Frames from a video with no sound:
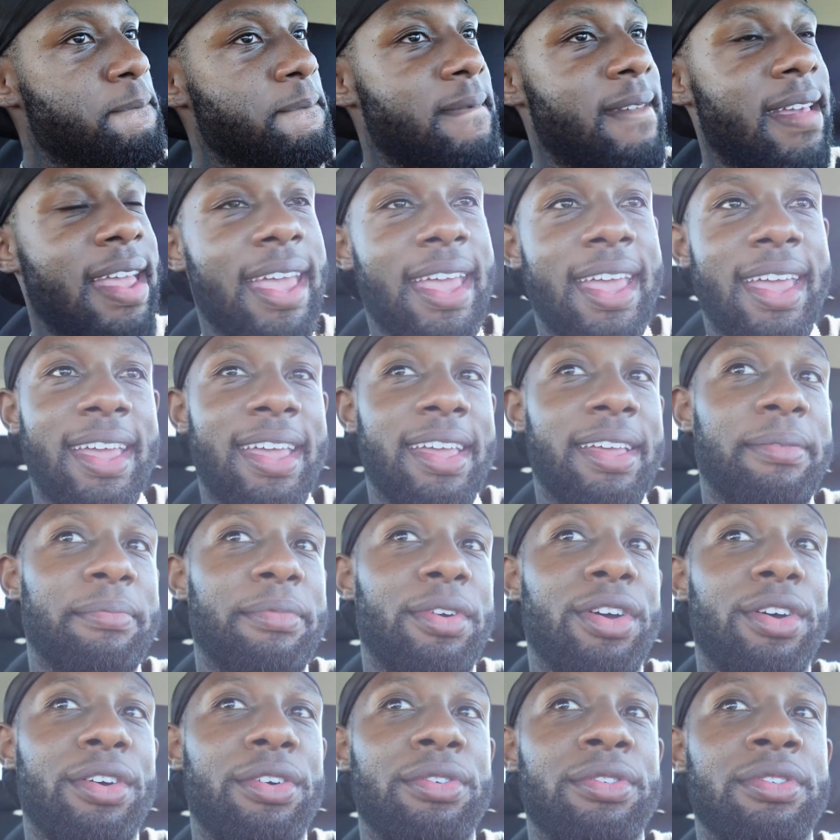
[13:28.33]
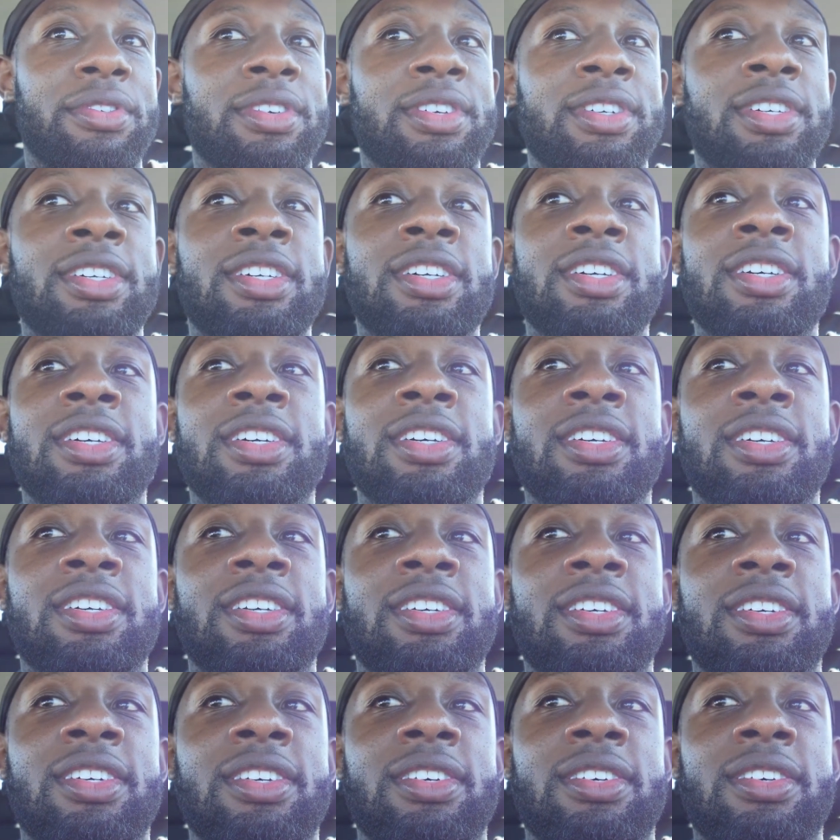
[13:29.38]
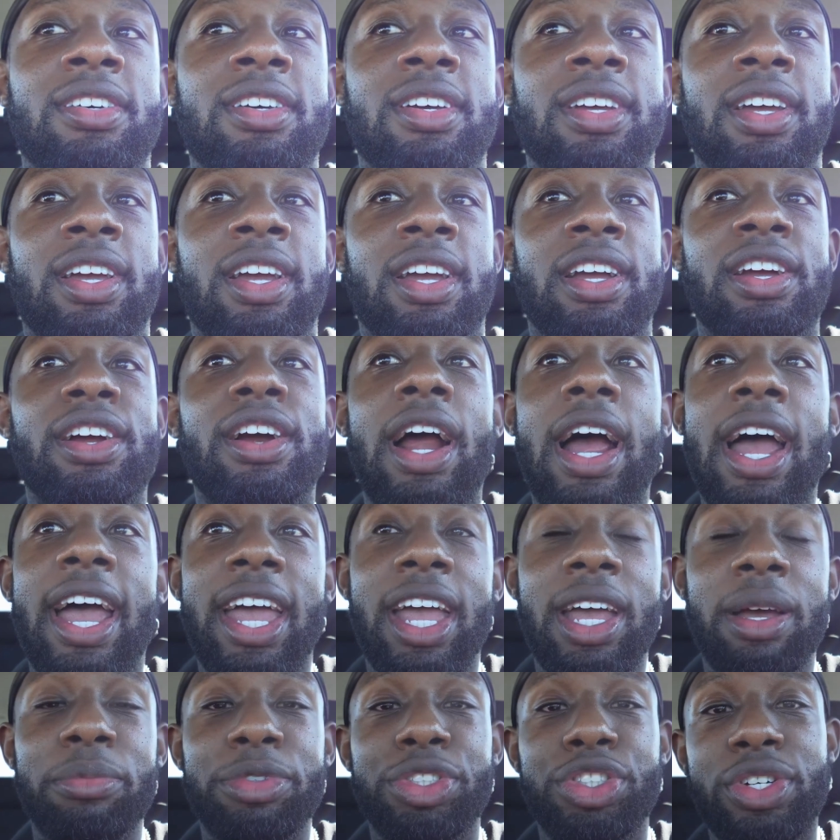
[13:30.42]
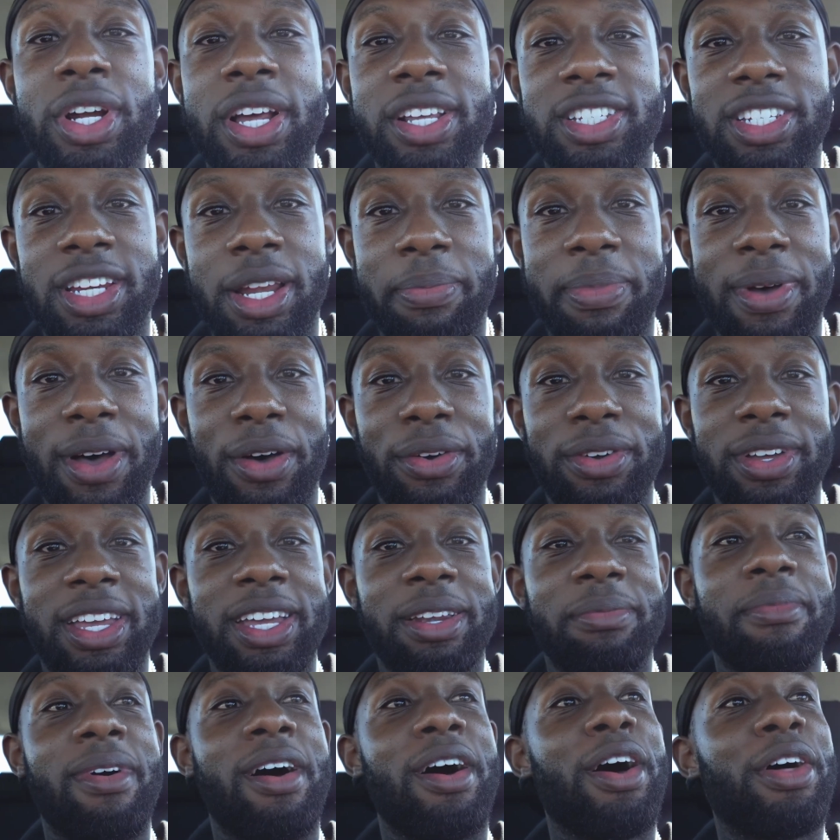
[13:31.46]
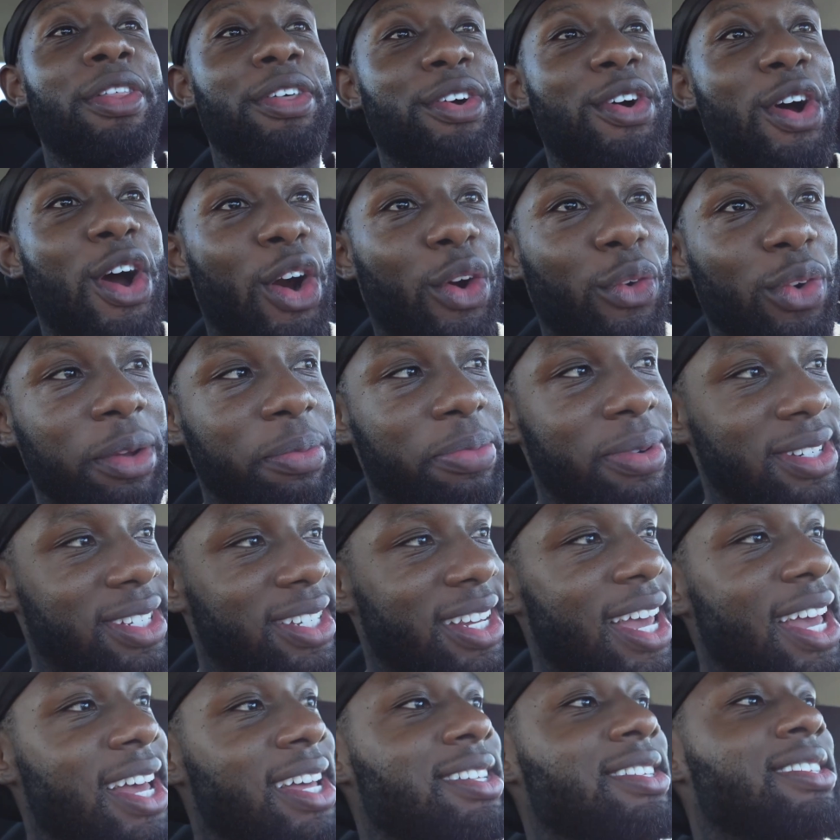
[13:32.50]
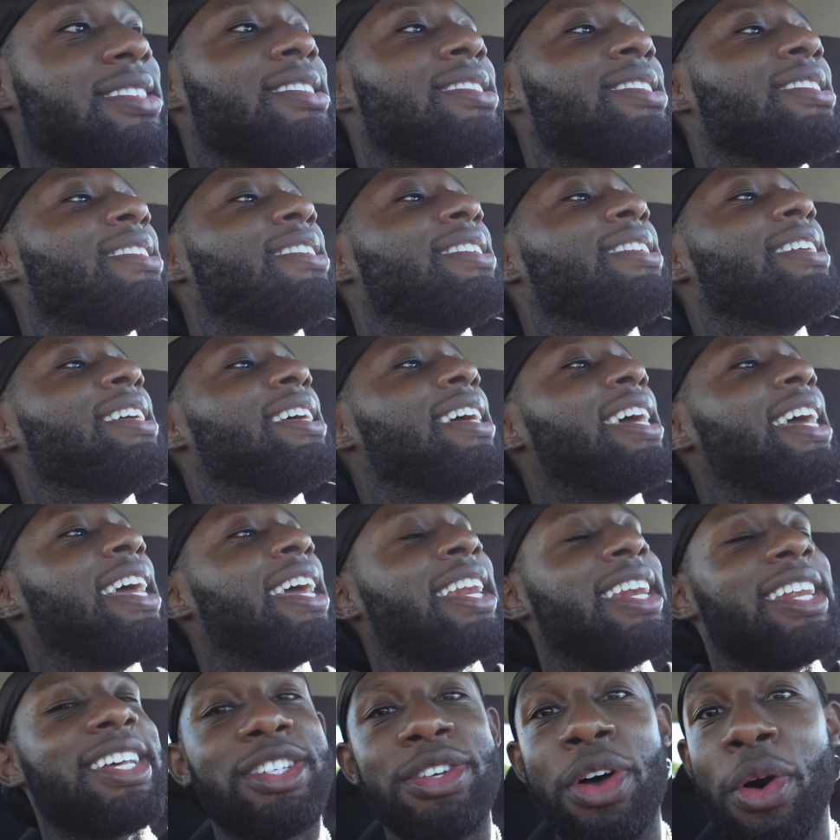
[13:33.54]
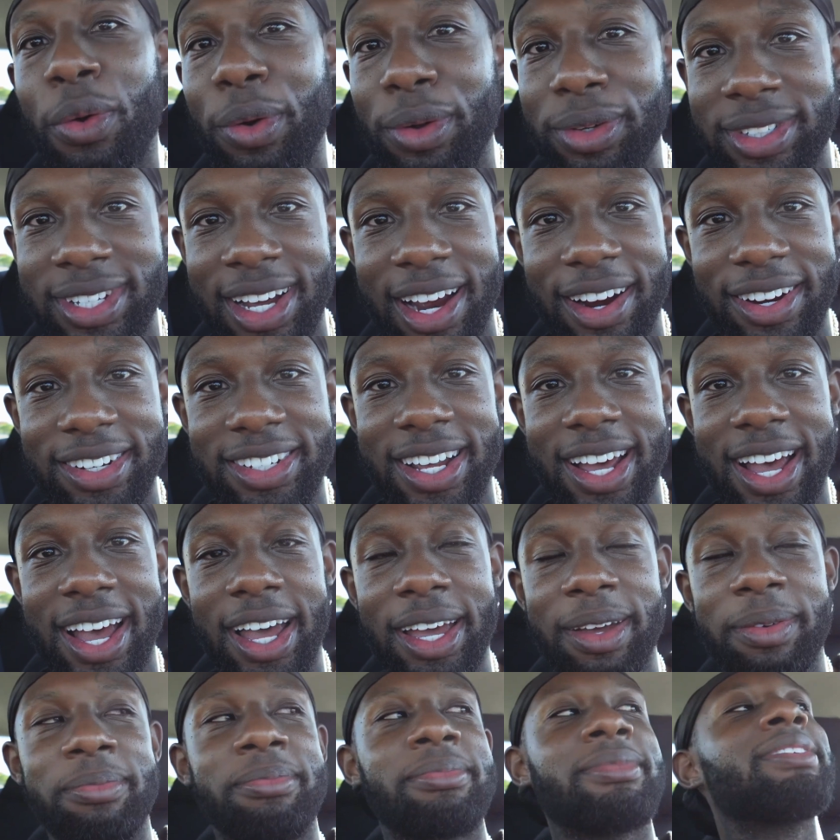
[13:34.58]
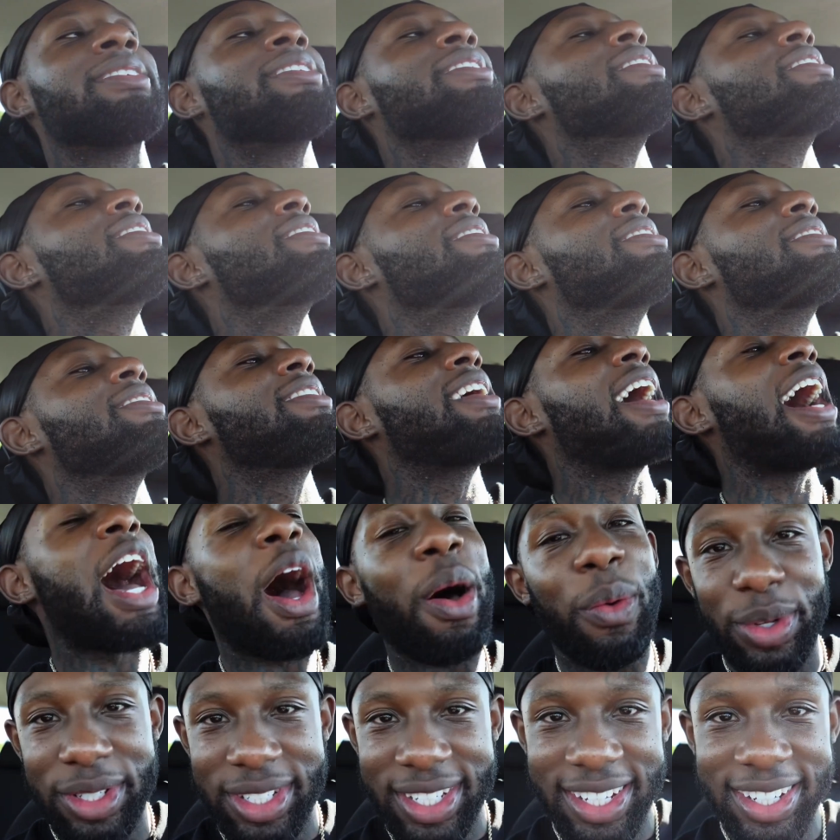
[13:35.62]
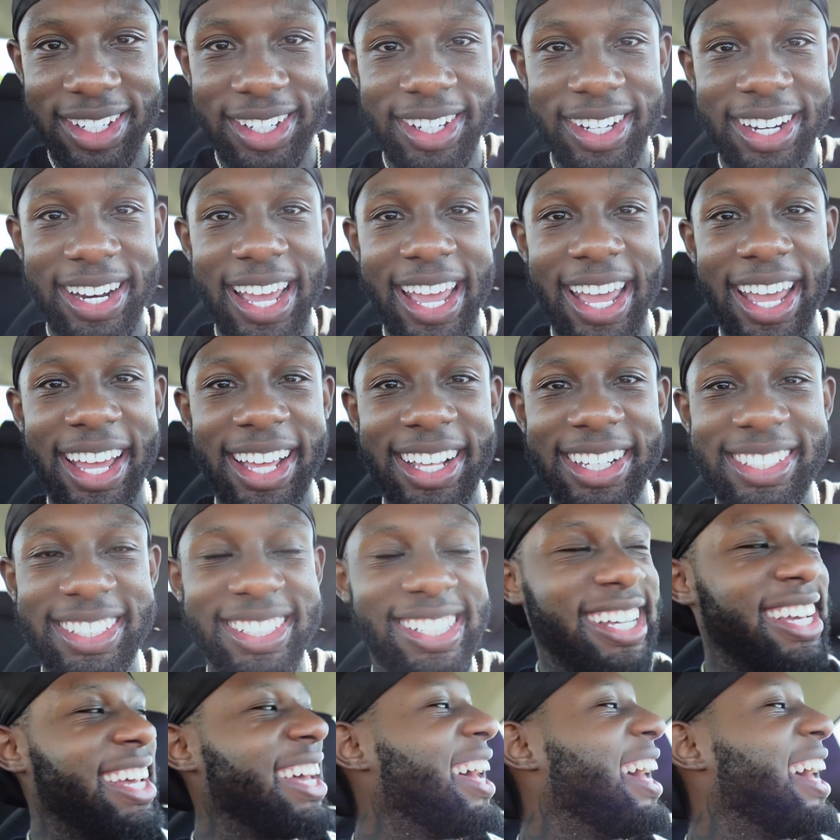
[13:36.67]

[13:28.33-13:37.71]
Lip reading: Dang, bro. Here I am stressing about getting my other car repossessed, and this whole entire time, I was in good hands.